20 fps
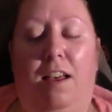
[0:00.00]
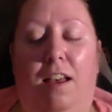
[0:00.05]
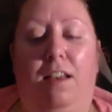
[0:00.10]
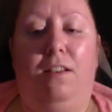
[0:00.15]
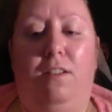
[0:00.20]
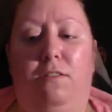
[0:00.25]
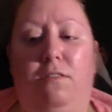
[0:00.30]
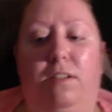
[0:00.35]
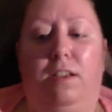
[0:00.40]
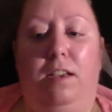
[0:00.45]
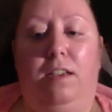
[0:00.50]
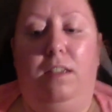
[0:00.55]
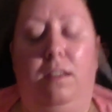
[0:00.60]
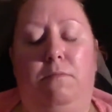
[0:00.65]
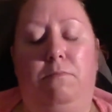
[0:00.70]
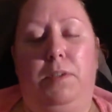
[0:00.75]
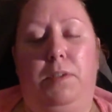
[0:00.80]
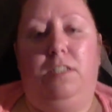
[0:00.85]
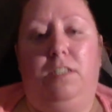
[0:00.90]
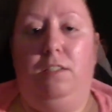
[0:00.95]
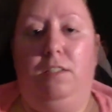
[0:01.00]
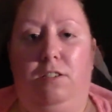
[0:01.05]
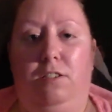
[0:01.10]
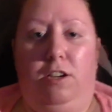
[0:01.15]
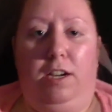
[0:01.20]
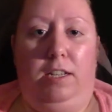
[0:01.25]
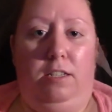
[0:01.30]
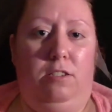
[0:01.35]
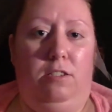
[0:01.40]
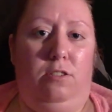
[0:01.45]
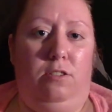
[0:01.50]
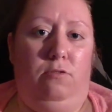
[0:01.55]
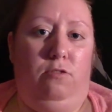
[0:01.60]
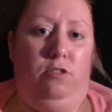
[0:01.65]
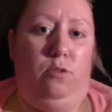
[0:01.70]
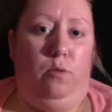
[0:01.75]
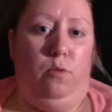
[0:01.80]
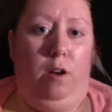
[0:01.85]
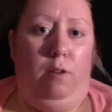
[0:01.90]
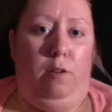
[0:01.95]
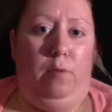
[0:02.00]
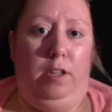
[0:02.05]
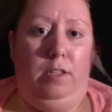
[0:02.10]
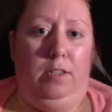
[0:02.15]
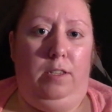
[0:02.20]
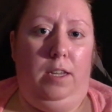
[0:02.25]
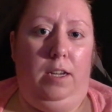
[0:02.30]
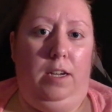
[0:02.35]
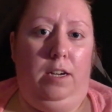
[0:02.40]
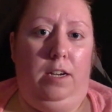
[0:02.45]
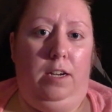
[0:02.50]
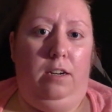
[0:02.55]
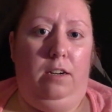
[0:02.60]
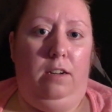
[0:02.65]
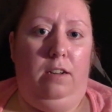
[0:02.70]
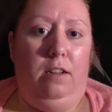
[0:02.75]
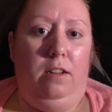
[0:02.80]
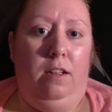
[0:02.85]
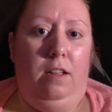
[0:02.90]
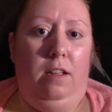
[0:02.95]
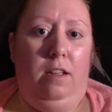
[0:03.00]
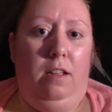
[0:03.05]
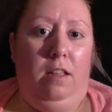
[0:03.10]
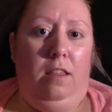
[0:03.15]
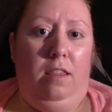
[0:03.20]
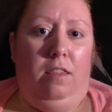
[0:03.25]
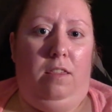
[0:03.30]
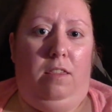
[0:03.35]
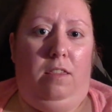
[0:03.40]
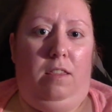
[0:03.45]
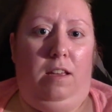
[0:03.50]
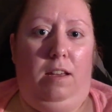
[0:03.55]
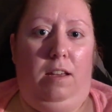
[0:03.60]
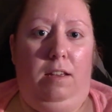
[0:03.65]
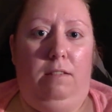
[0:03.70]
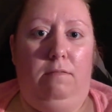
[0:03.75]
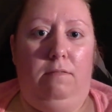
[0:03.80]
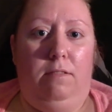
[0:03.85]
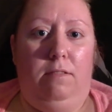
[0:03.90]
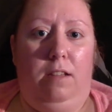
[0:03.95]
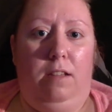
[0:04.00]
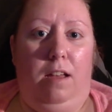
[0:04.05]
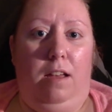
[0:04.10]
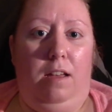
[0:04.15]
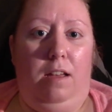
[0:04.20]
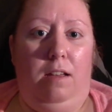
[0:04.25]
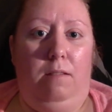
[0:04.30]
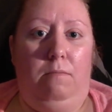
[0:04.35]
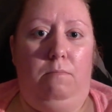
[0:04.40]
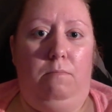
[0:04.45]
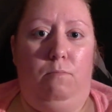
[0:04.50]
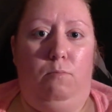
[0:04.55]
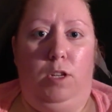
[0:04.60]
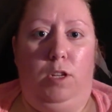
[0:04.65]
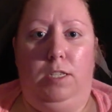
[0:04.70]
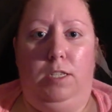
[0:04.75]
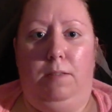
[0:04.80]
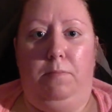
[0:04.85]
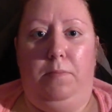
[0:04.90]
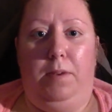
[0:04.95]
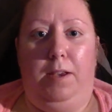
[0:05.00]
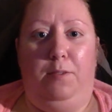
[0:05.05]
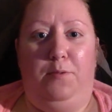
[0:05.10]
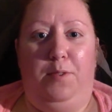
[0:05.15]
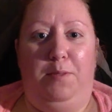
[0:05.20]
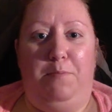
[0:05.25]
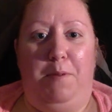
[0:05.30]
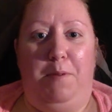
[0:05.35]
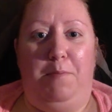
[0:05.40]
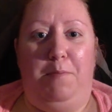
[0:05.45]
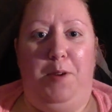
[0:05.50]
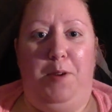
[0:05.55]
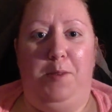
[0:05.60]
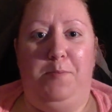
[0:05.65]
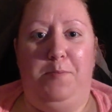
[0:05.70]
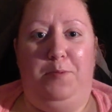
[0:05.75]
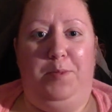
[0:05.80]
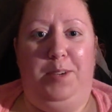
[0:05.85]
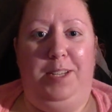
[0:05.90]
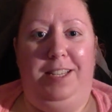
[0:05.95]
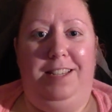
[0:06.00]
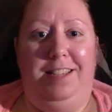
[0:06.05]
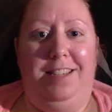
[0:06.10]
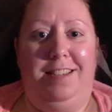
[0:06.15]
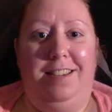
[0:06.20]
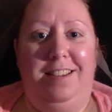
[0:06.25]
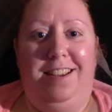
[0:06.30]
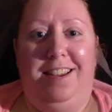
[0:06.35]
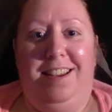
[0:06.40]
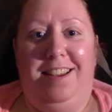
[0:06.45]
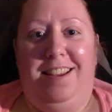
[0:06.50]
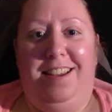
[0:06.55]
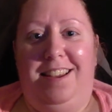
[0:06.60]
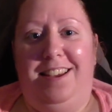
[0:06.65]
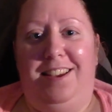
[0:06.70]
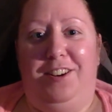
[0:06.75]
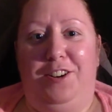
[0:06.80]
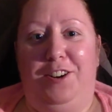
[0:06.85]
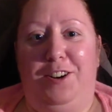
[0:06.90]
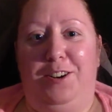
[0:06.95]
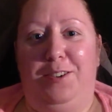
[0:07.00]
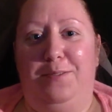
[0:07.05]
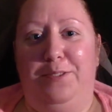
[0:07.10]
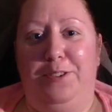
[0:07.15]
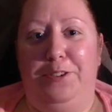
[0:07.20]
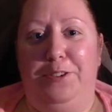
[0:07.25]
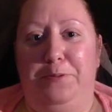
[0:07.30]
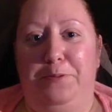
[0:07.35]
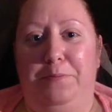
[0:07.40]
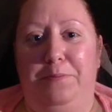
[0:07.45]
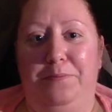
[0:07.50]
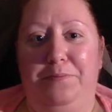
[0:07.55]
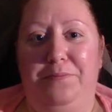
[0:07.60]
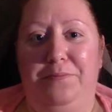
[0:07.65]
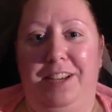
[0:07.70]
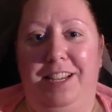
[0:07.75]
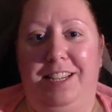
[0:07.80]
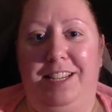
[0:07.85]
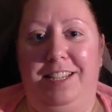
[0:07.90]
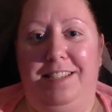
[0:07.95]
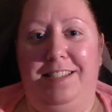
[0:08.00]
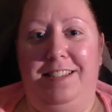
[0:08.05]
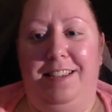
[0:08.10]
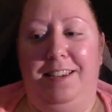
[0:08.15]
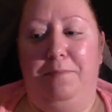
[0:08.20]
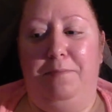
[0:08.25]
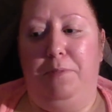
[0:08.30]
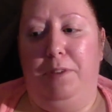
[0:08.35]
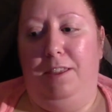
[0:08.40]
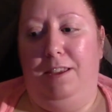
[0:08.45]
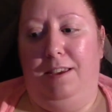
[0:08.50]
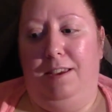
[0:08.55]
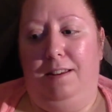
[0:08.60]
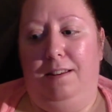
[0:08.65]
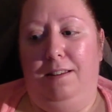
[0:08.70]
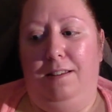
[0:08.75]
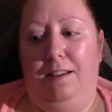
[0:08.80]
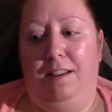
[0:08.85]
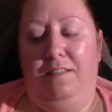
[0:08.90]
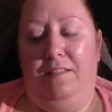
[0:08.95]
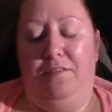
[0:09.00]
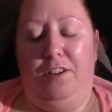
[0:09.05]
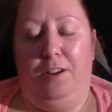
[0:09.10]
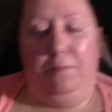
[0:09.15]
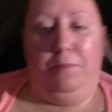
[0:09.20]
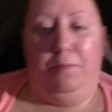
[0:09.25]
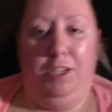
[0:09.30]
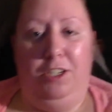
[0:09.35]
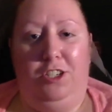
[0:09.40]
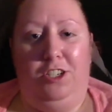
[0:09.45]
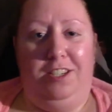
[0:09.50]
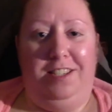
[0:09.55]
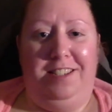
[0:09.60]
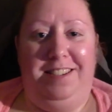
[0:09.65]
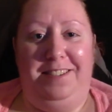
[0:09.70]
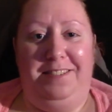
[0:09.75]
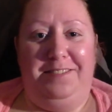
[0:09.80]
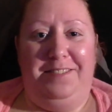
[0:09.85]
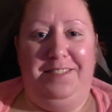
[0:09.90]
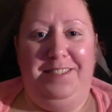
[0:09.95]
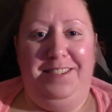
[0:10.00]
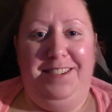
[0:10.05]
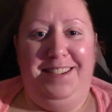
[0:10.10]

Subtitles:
Oh, okay. My sister has 2 Chihuahuas here. That one's in bed with my mom and one's in her room asleep, and then I've got my Shih Tzu.